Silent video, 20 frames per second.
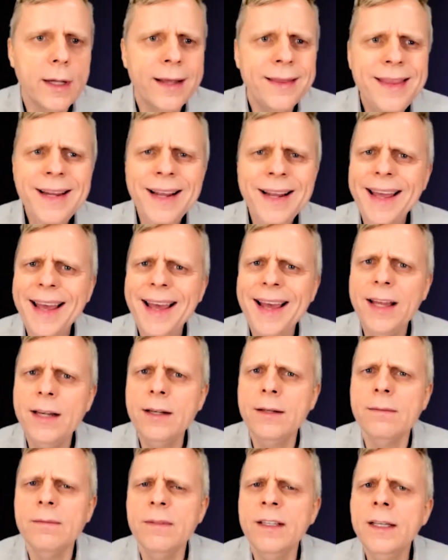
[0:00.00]
I think I
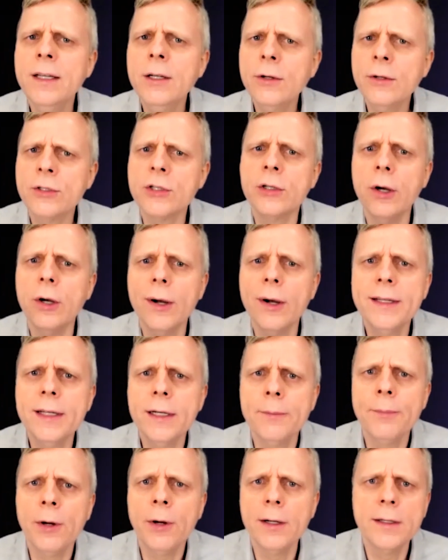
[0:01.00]
had years ago, I did a
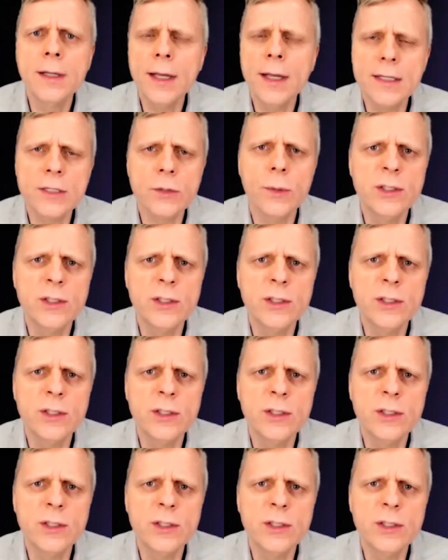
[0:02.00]
podcast